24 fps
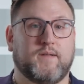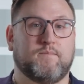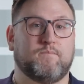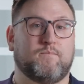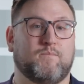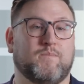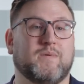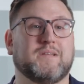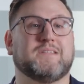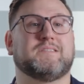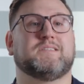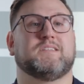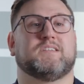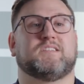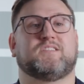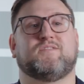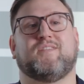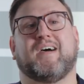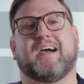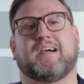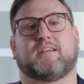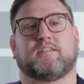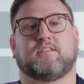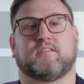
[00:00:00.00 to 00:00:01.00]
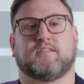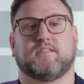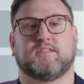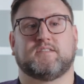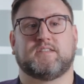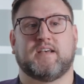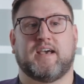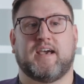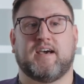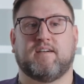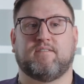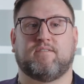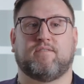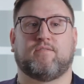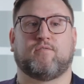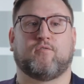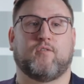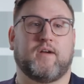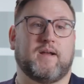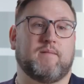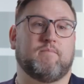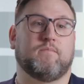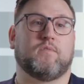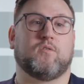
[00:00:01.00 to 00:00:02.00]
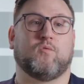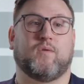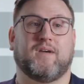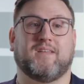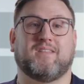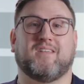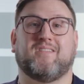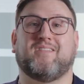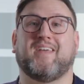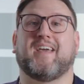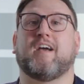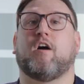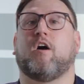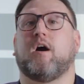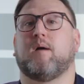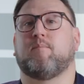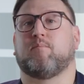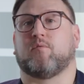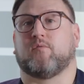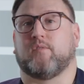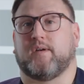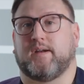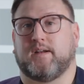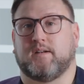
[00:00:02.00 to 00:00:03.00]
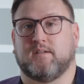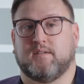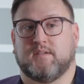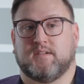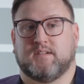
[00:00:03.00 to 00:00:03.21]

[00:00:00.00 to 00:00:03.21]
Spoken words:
business factors have framed the way that they operate?